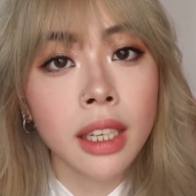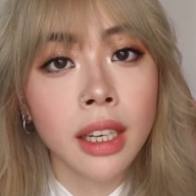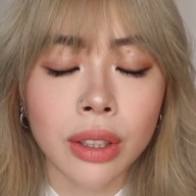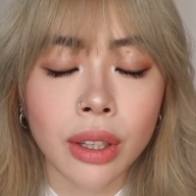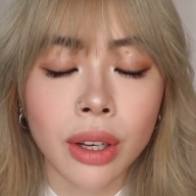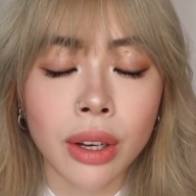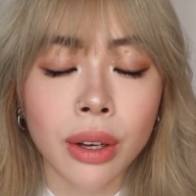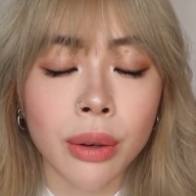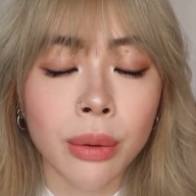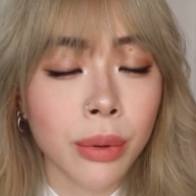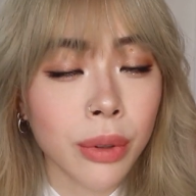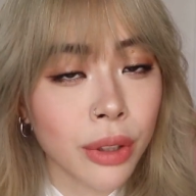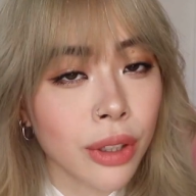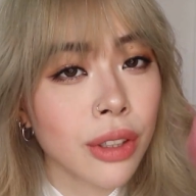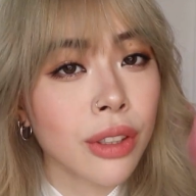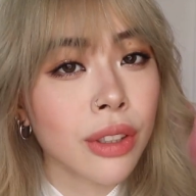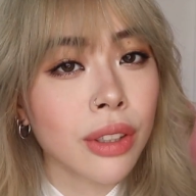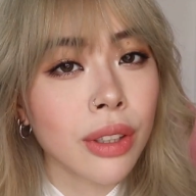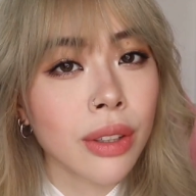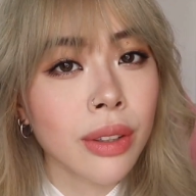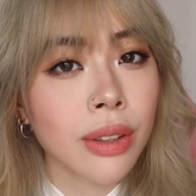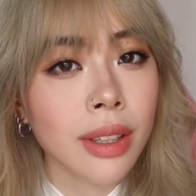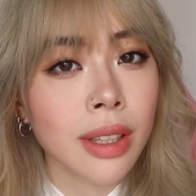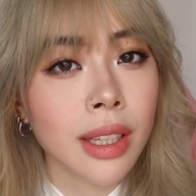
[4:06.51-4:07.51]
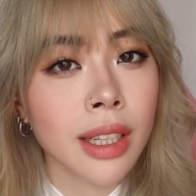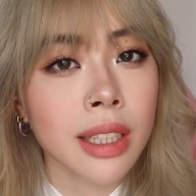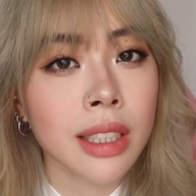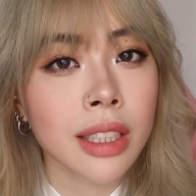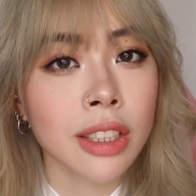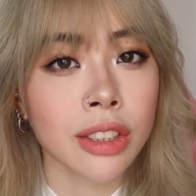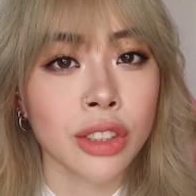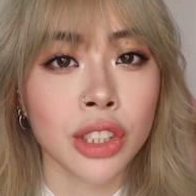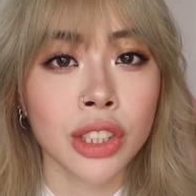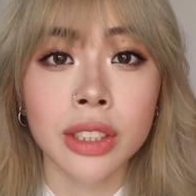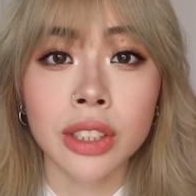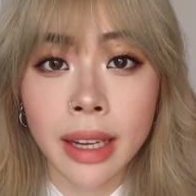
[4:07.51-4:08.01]
So what you do
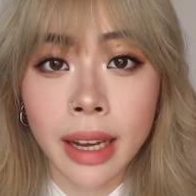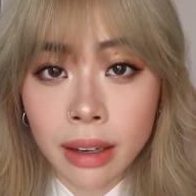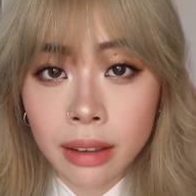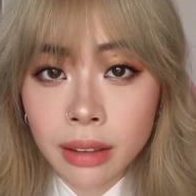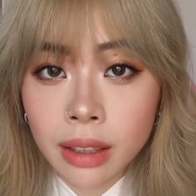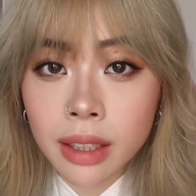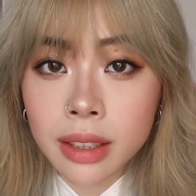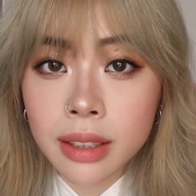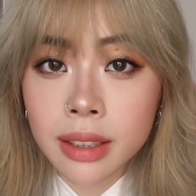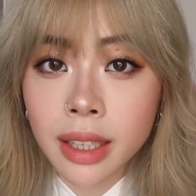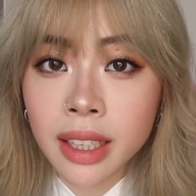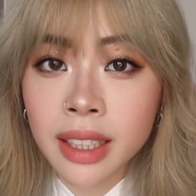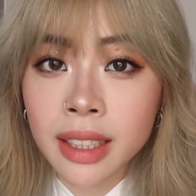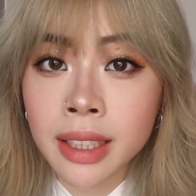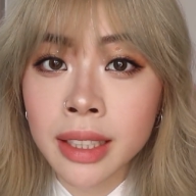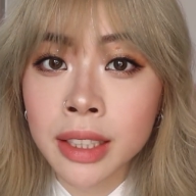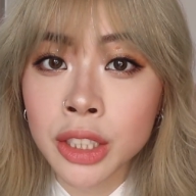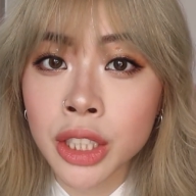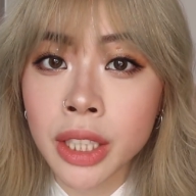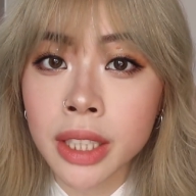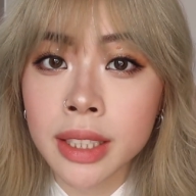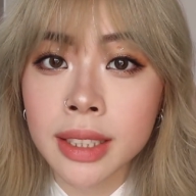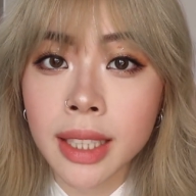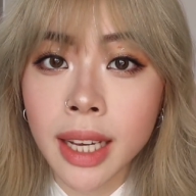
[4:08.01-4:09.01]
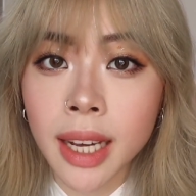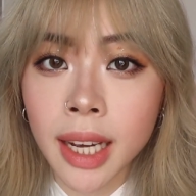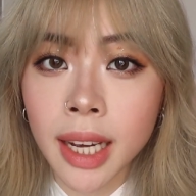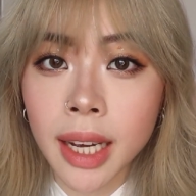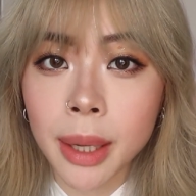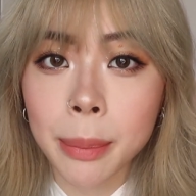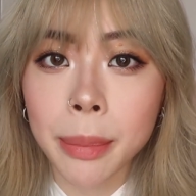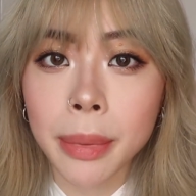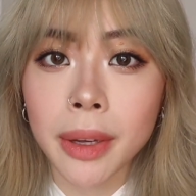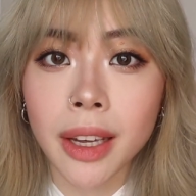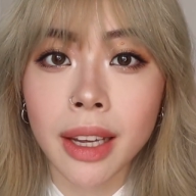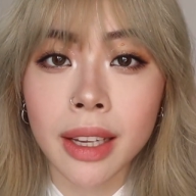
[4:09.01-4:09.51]
is download the NHS
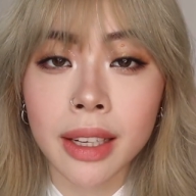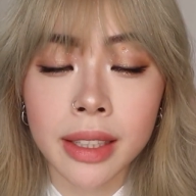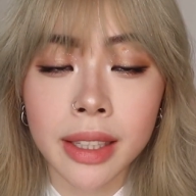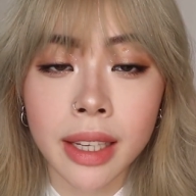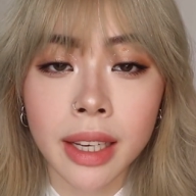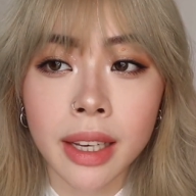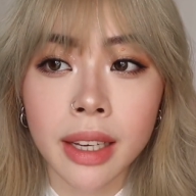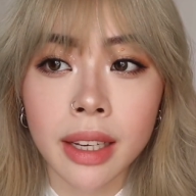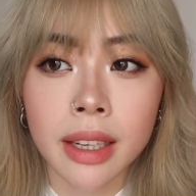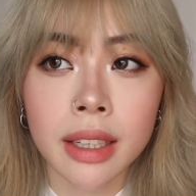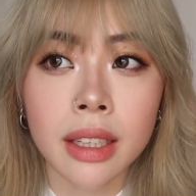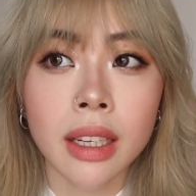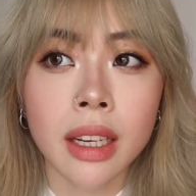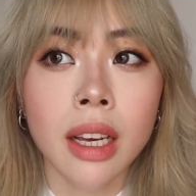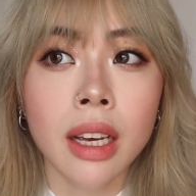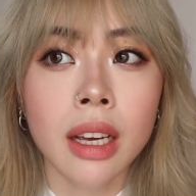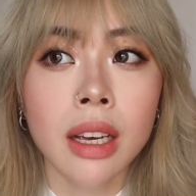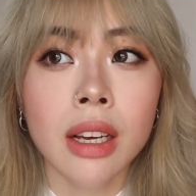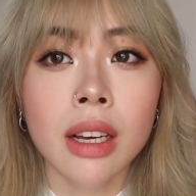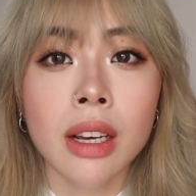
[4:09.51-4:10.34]
app and then